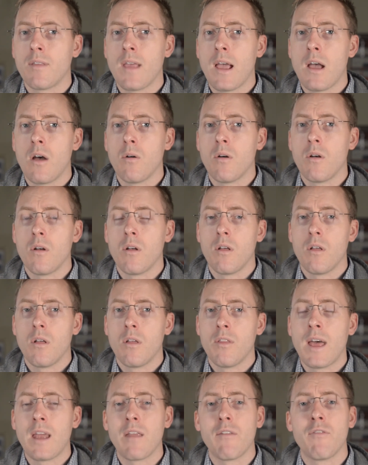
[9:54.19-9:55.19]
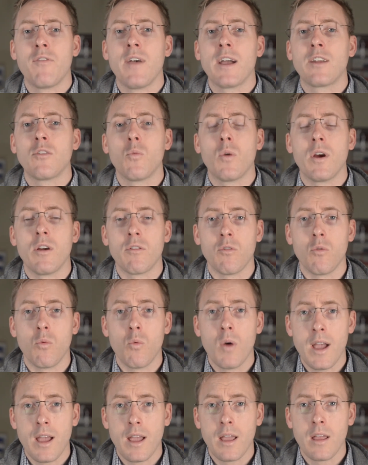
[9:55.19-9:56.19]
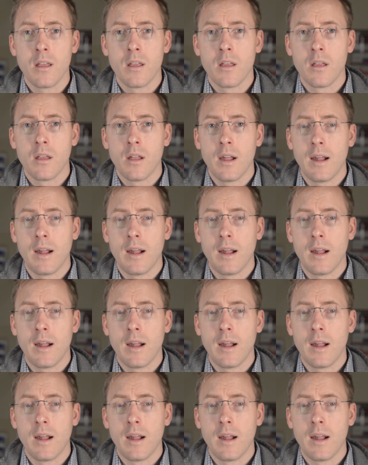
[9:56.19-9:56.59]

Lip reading: out, that effect wears away.